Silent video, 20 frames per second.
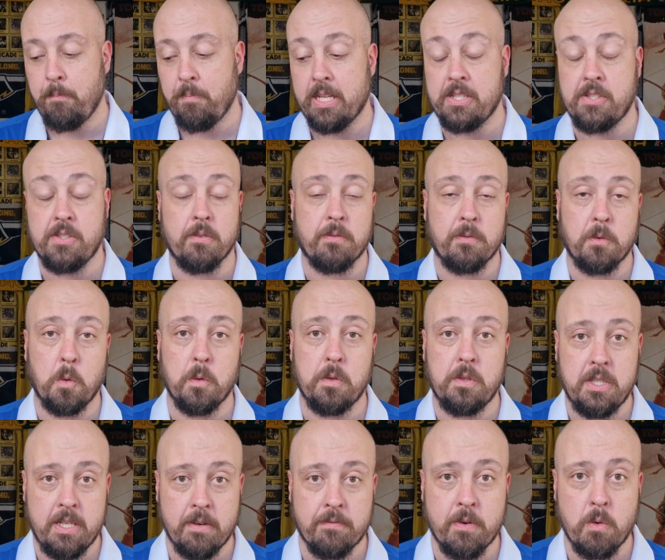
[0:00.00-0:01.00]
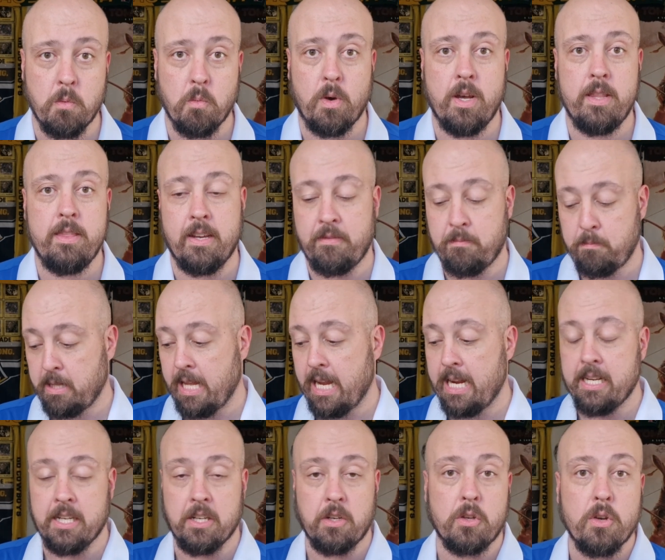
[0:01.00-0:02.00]
It's the 4th different one. They've
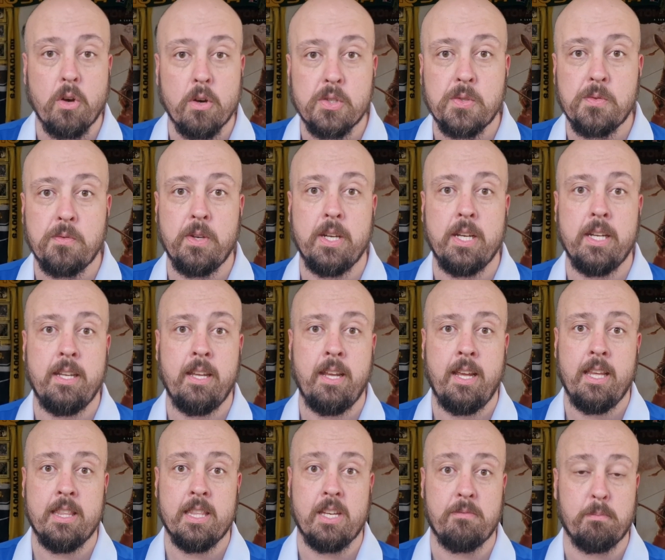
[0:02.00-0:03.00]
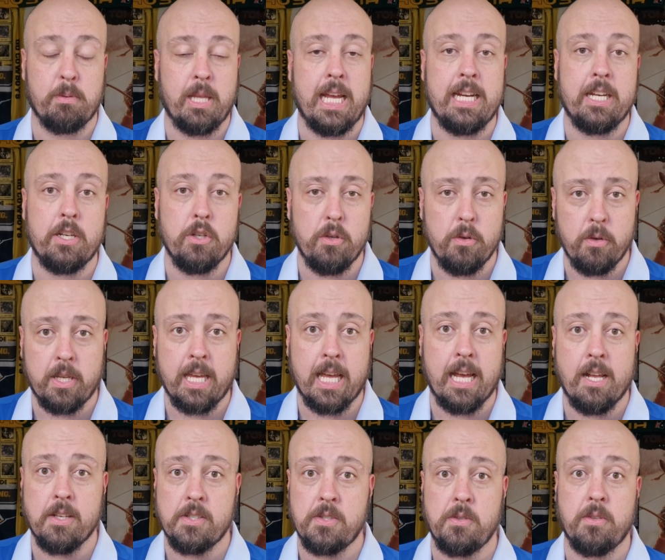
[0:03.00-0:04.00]
played in Gosford, they've played in
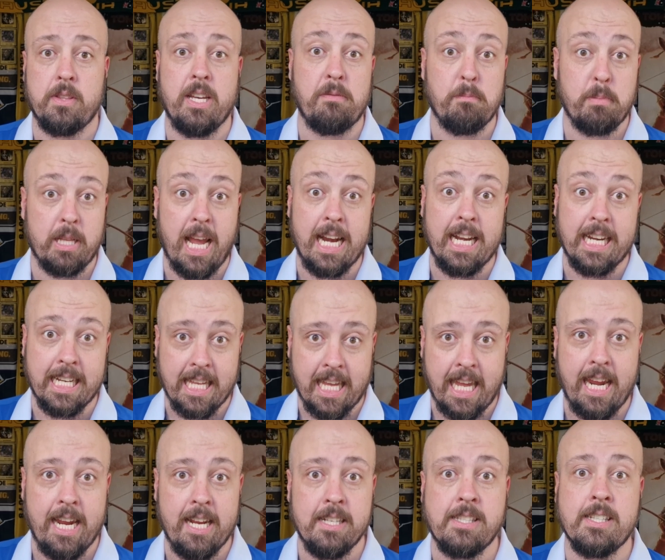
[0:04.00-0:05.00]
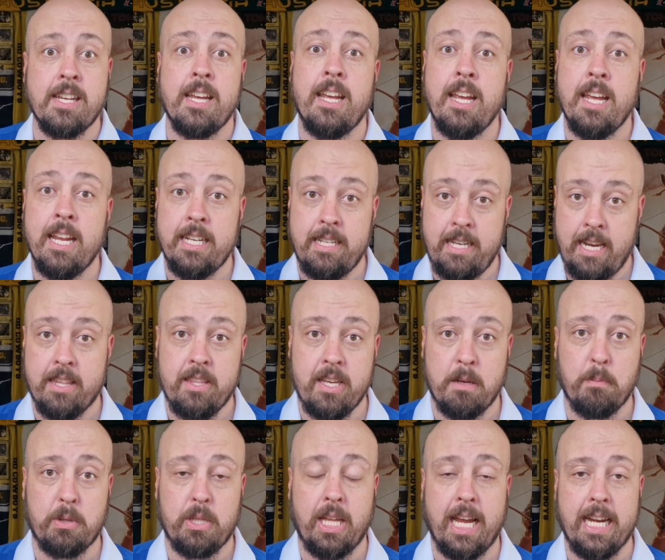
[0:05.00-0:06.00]
Newcastle, they've played in Cairns. Now
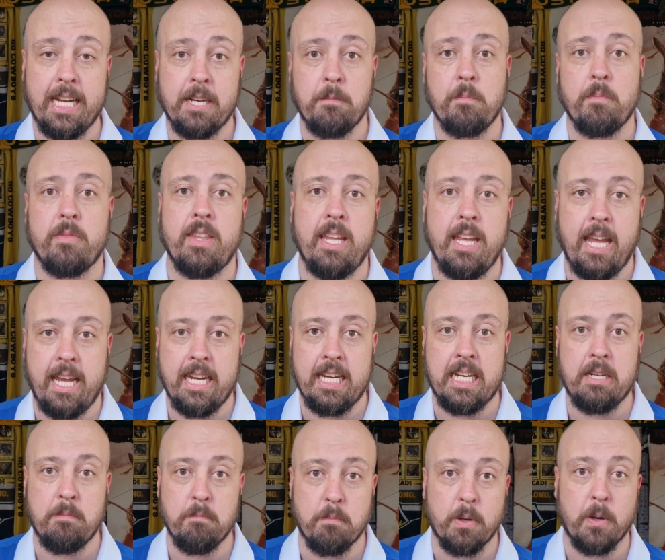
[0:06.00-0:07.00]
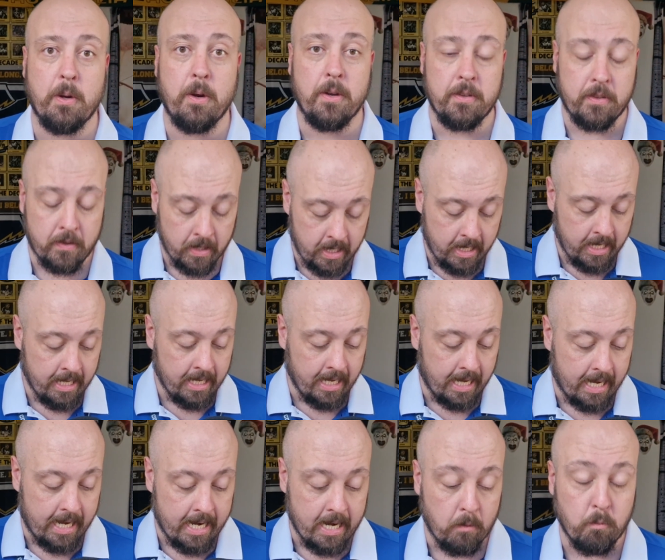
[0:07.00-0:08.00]
they're playing in Perth.
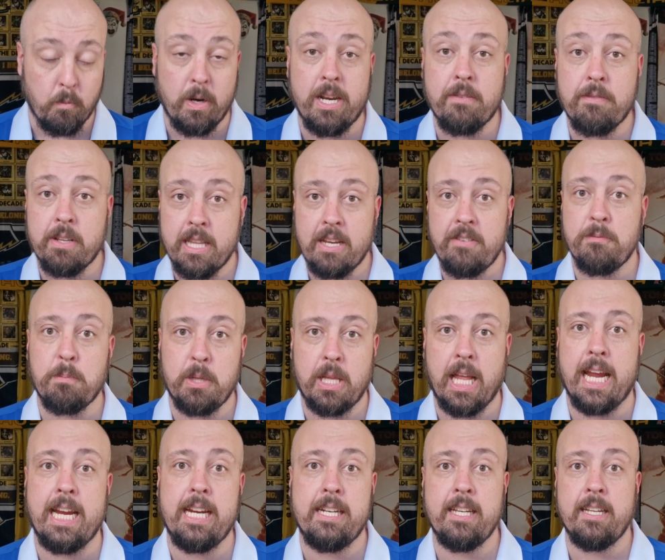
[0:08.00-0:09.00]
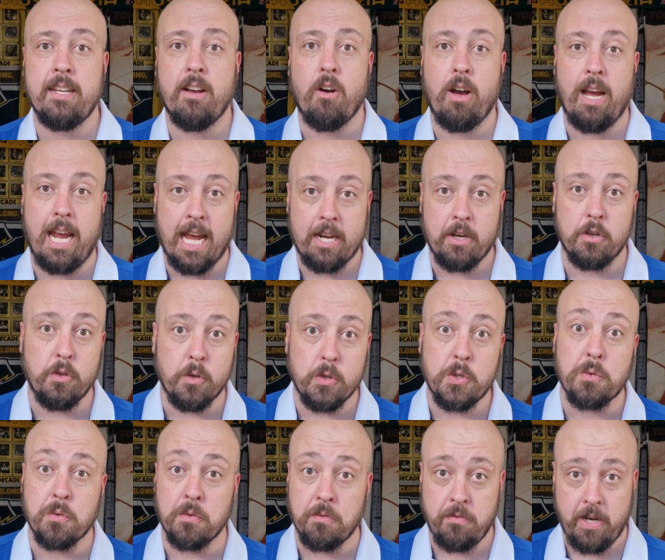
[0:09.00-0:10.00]
And whenever they've played at a
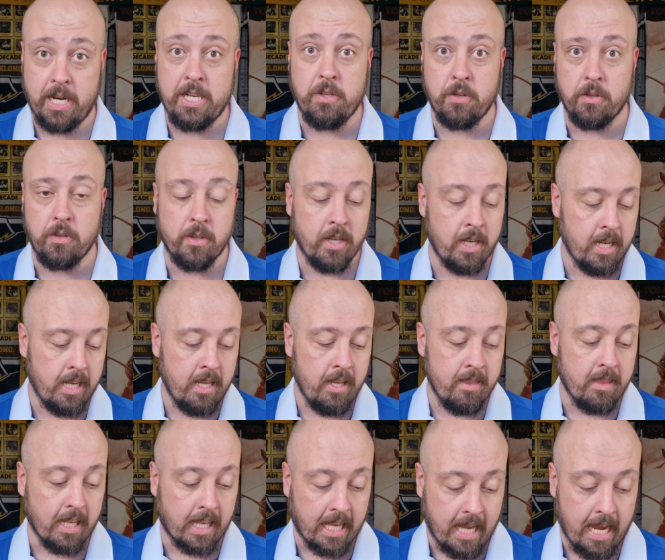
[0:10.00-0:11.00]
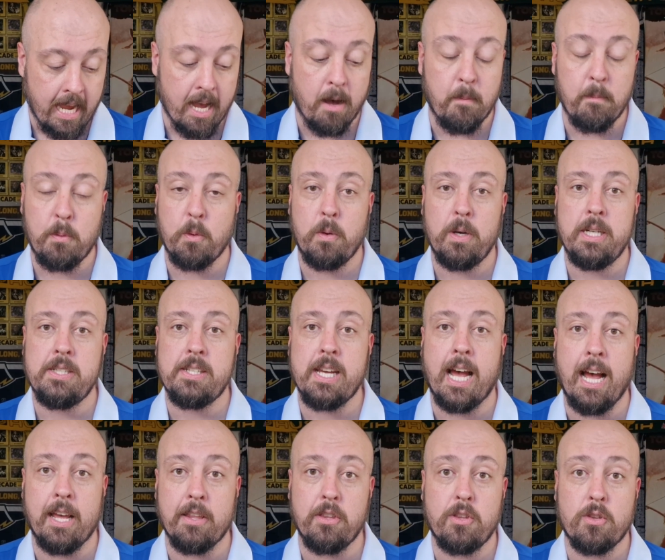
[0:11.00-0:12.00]
neutral venue, the Cowboys
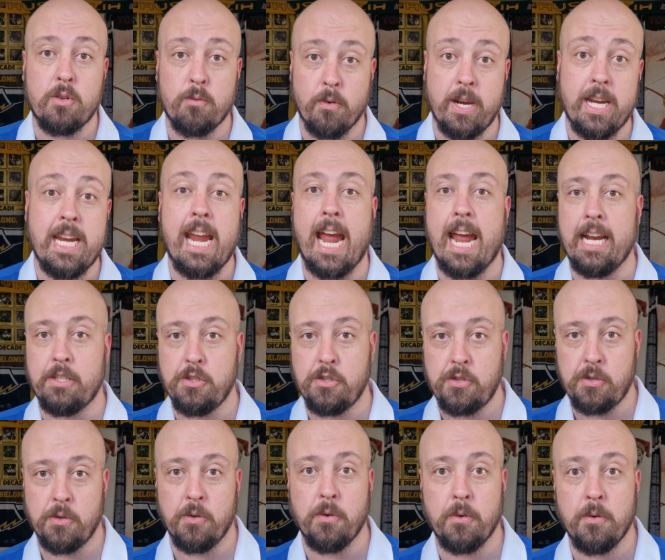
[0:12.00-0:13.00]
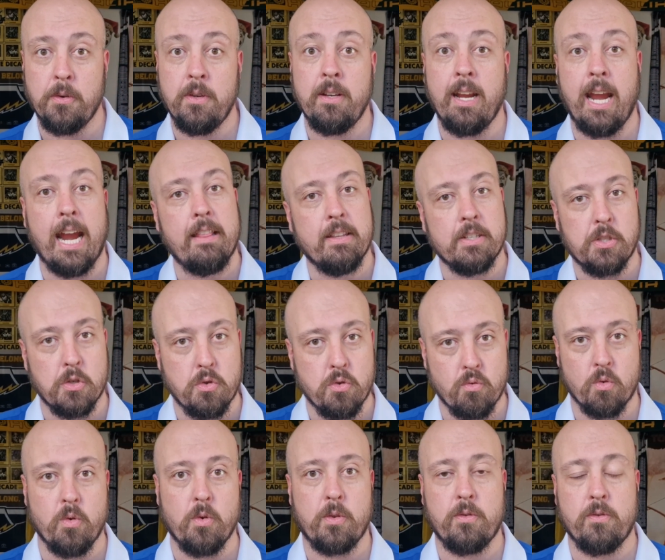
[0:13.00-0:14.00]
are 3-2, and there's a
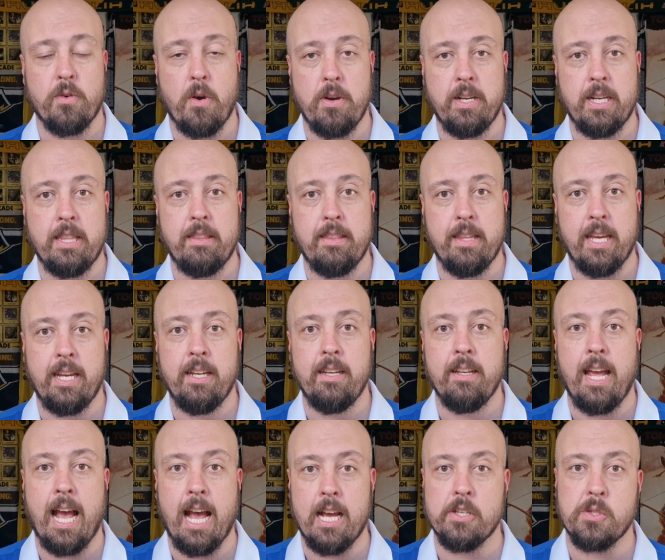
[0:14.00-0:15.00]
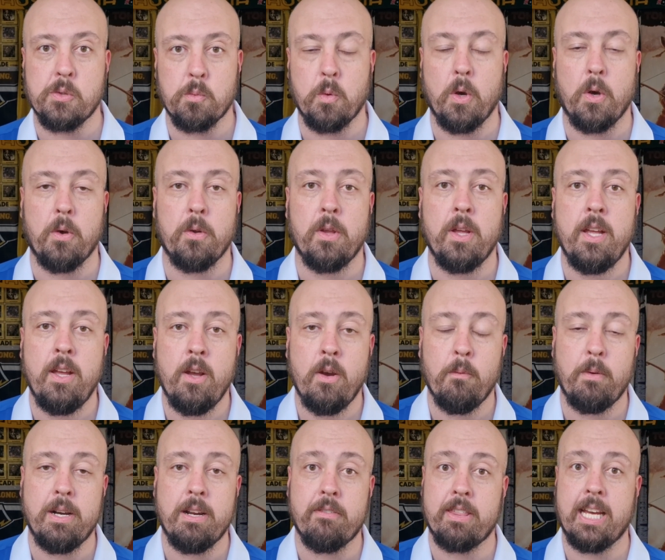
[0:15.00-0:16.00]
draw thrown in there as well
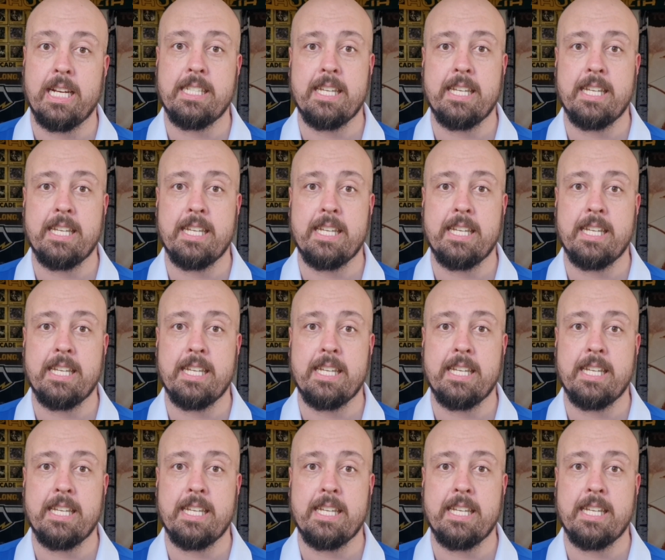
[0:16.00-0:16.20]
whenever they